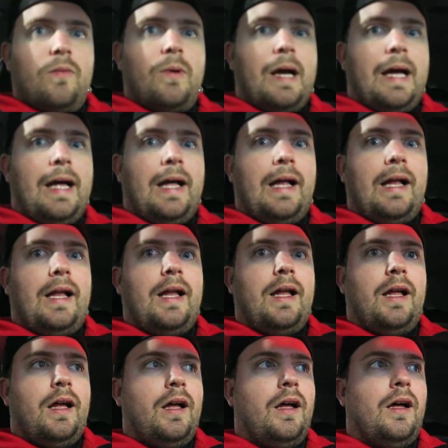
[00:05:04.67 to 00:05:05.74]

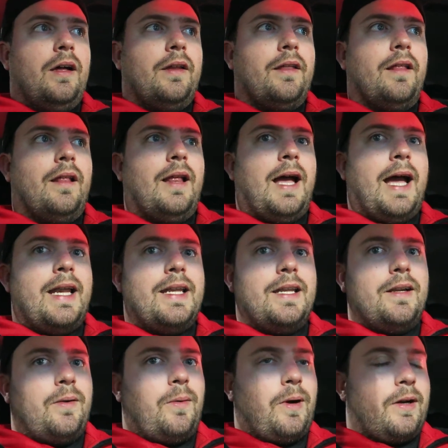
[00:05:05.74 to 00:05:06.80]
Well, that
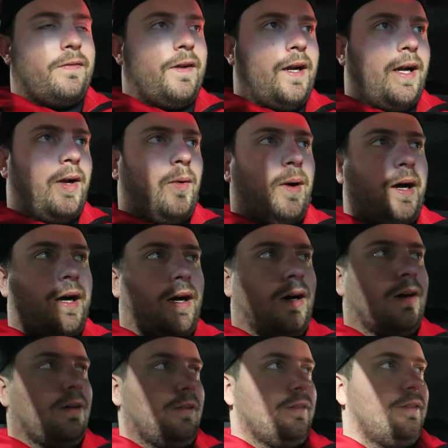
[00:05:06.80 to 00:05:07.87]
didn't work very
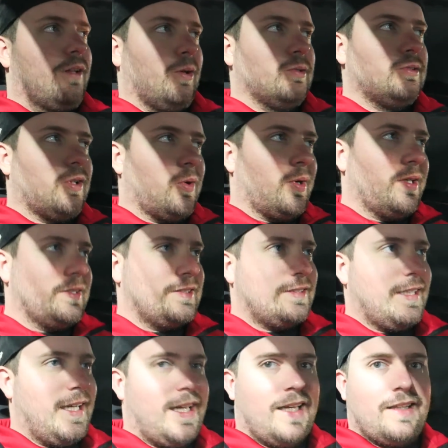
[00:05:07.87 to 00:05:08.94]
well. There was nowhere to
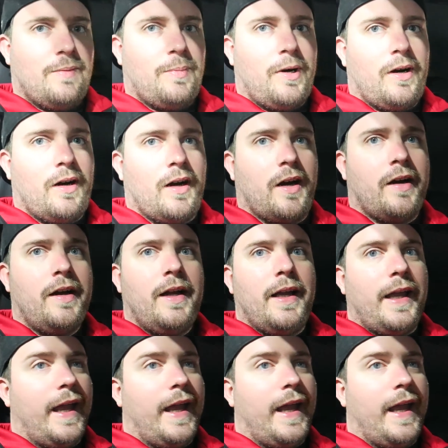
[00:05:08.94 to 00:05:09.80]
sit at the bar.